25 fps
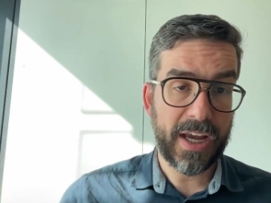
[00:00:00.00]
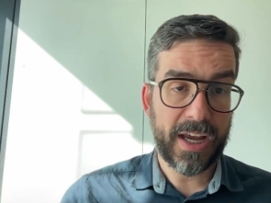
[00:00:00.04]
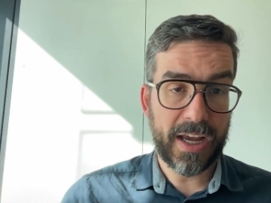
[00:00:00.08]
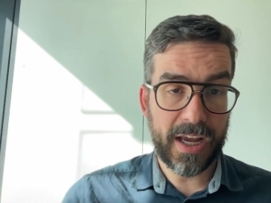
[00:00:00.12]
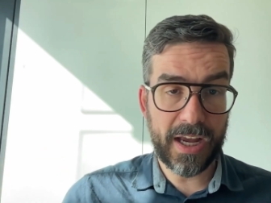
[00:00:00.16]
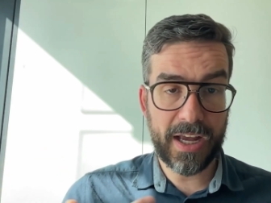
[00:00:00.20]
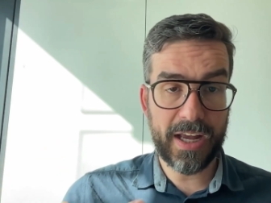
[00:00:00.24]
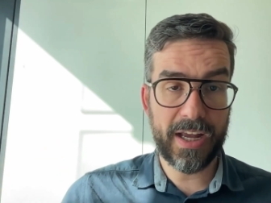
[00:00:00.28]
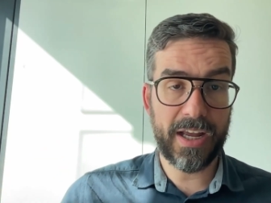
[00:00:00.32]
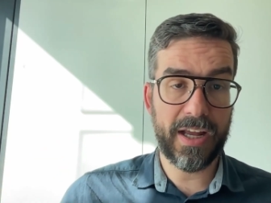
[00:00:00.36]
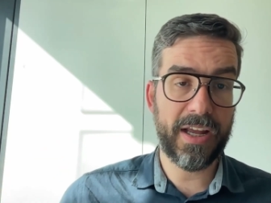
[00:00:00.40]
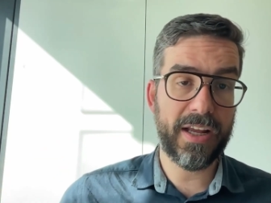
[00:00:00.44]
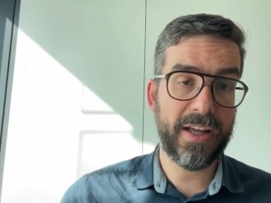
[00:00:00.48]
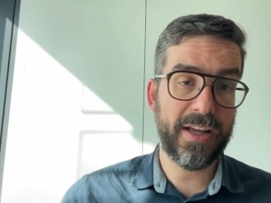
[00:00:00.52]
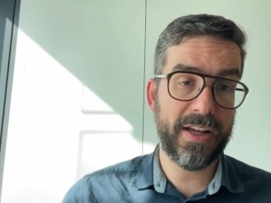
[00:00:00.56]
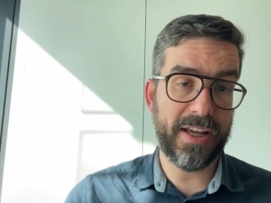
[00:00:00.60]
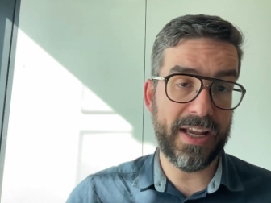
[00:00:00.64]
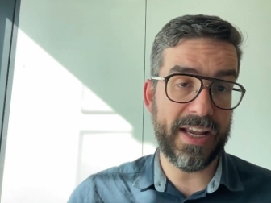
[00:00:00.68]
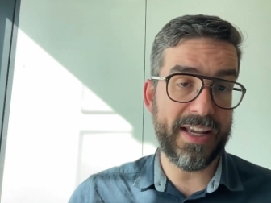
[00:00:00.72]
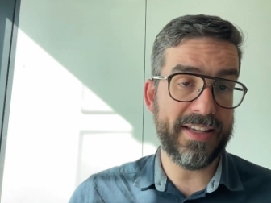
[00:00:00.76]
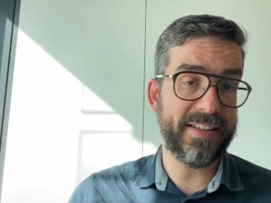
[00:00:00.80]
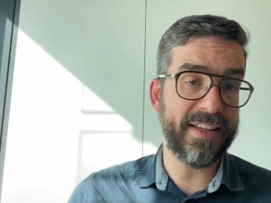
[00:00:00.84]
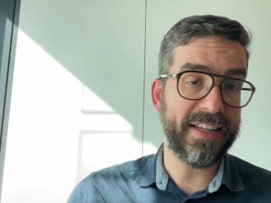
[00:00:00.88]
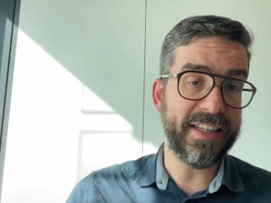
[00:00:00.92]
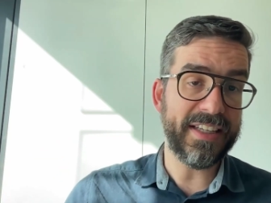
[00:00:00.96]
uh,
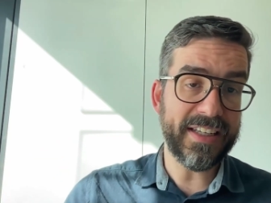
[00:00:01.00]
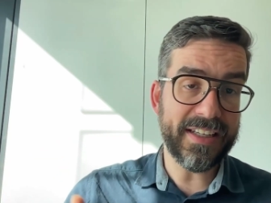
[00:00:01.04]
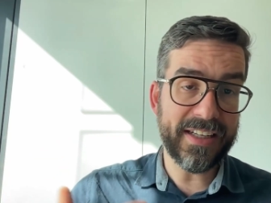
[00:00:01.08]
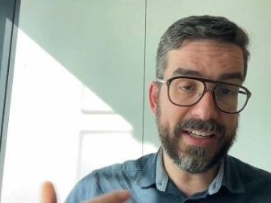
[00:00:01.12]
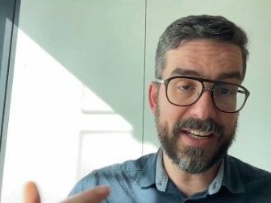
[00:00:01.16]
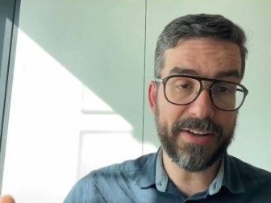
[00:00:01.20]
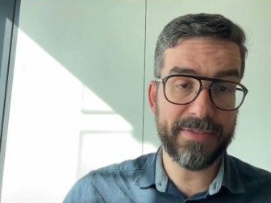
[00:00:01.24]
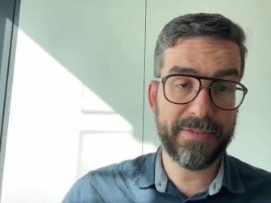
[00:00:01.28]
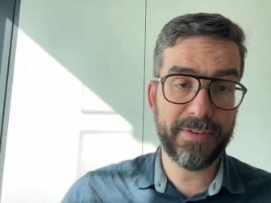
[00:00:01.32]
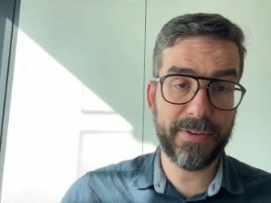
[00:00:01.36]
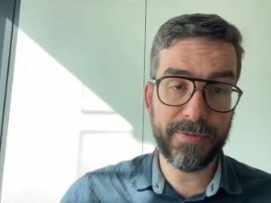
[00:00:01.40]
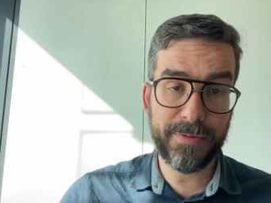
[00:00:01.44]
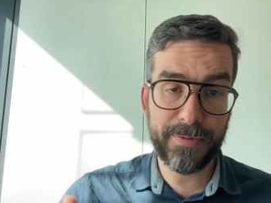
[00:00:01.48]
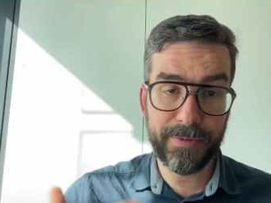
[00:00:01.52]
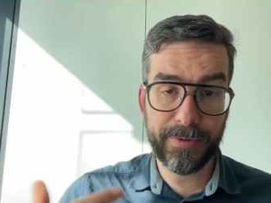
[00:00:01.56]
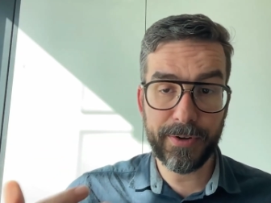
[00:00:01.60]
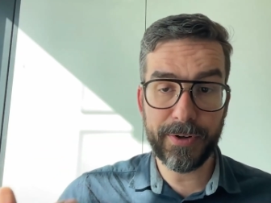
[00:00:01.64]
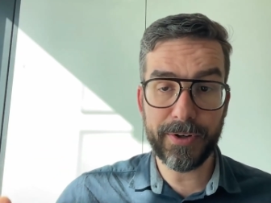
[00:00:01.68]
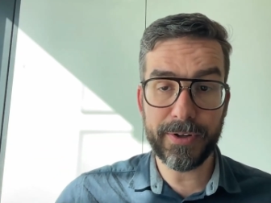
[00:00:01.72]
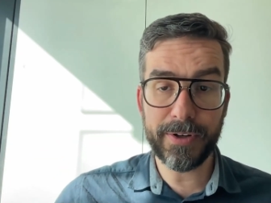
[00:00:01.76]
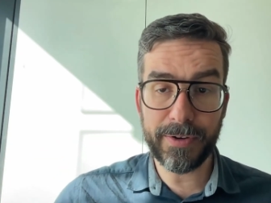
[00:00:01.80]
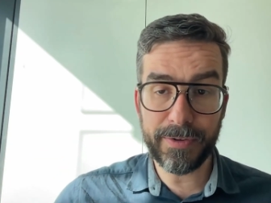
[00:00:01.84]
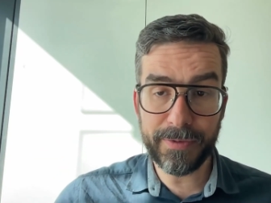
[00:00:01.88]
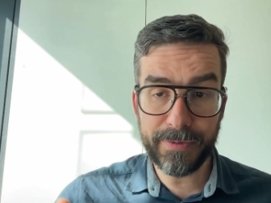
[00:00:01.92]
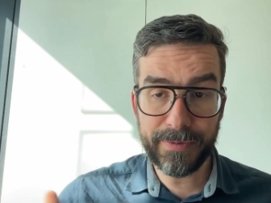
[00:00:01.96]
SAE level
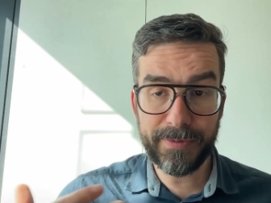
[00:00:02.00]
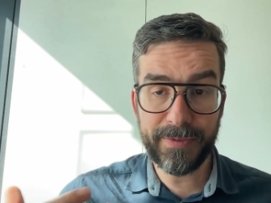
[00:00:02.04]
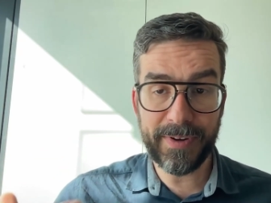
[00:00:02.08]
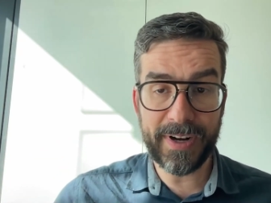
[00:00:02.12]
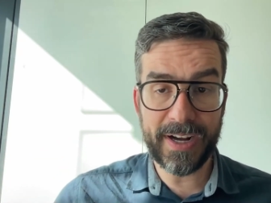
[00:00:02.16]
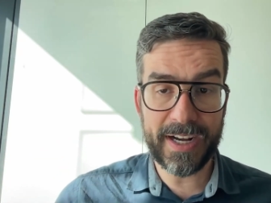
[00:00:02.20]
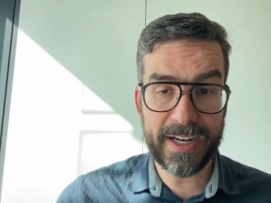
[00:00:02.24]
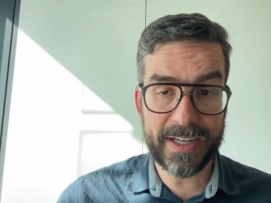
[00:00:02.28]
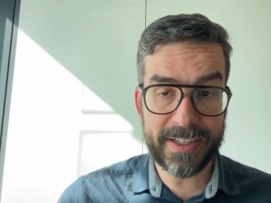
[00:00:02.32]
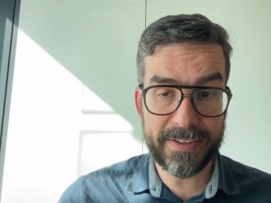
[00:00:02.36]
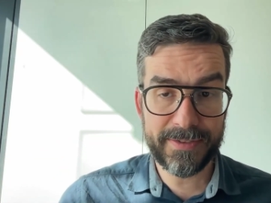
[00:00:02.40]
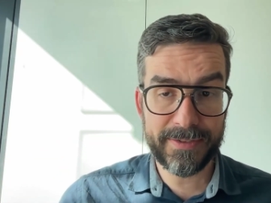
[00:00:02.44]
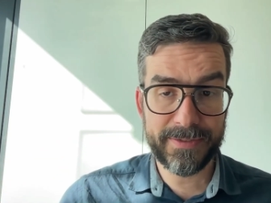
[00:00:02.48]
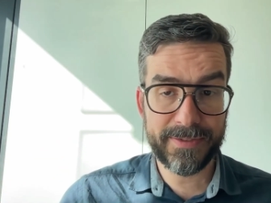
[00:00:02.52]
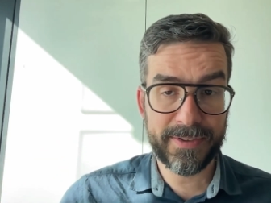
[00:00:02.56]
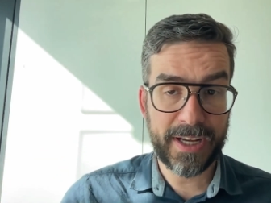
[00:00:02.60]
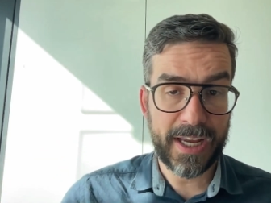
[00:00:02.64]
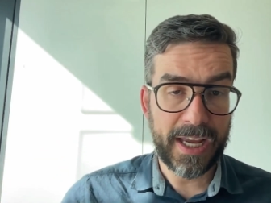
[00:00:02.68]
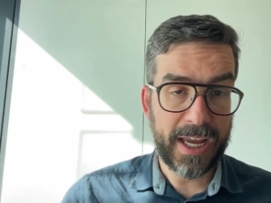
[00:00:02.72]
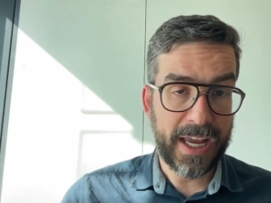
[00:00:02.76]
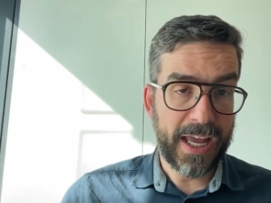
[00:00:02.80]
four or five,